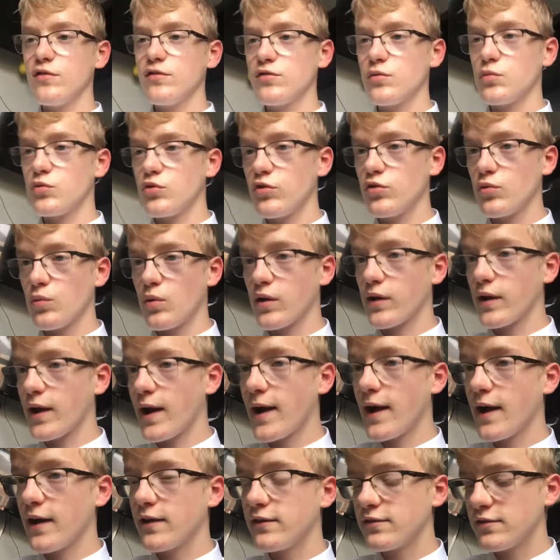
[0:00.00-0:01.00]
also another one,
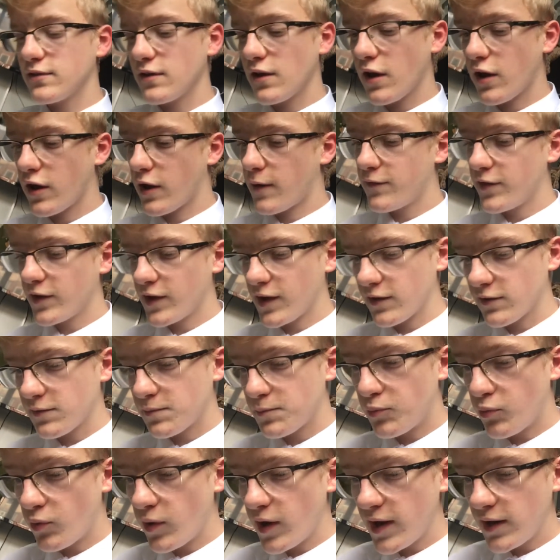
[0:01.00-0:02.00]
guys. I think it's
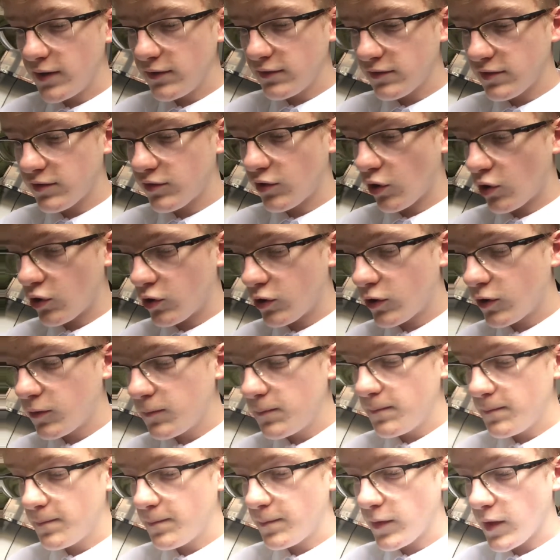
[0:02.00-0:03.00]

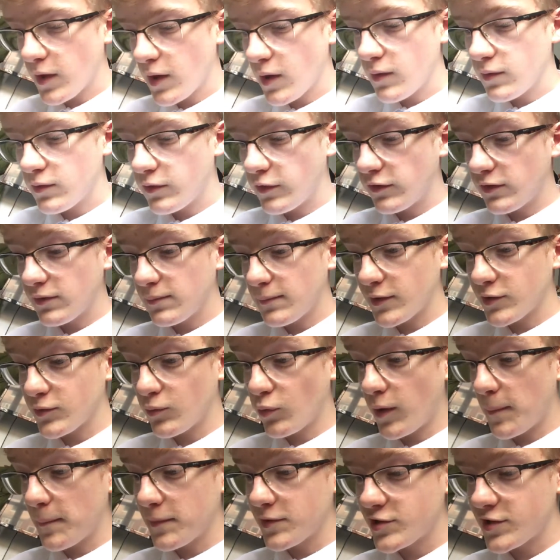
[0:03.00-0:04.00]
Brainstorm. This is
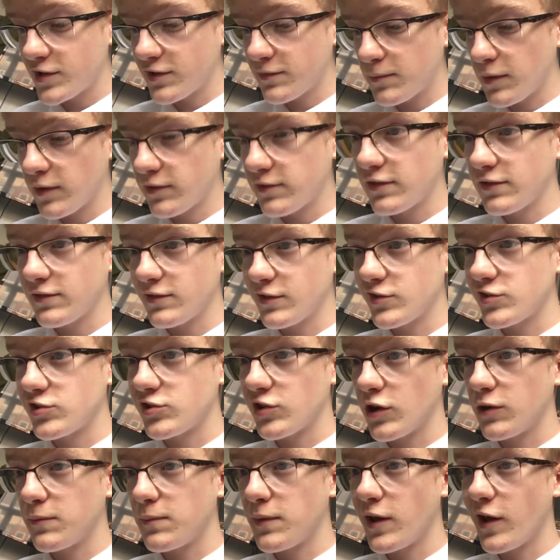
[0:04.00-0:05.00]
what my sister
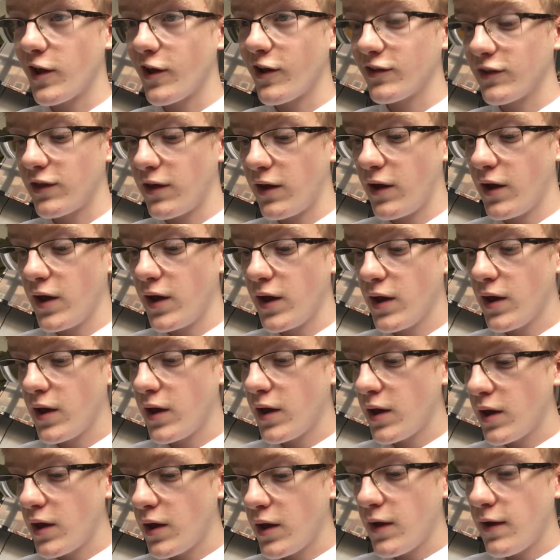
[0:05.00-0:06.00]
showed me earlier.
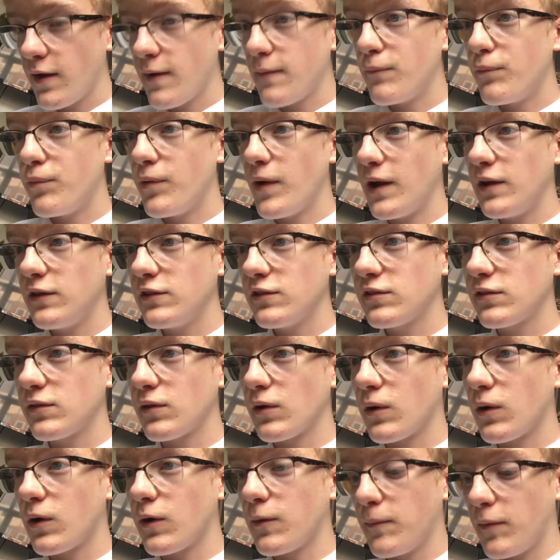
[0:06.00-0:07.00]

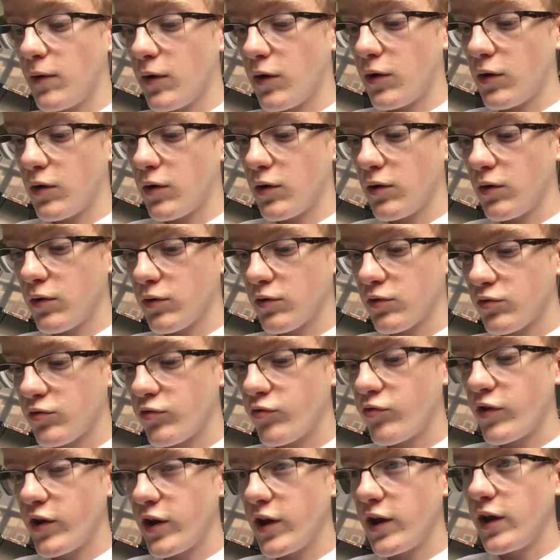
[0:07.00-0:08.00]
Brainstorm or
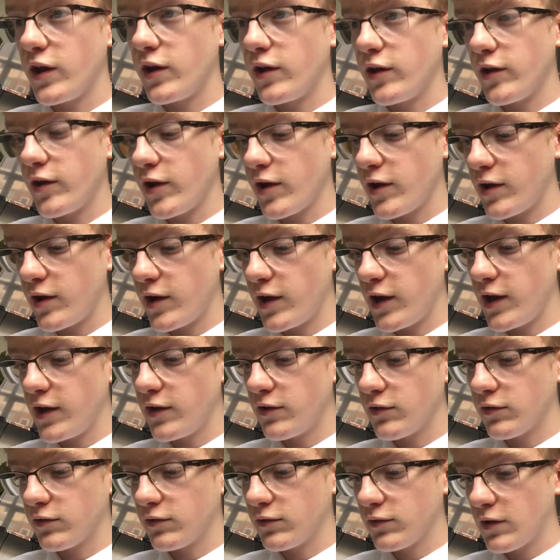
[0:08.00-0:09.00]
Green
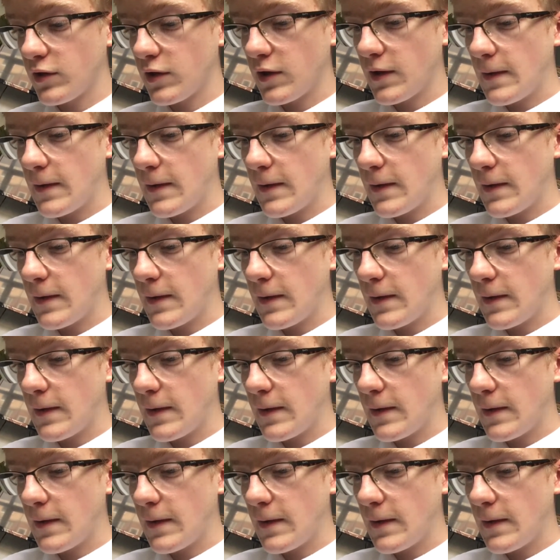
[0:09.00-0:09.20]
Needle.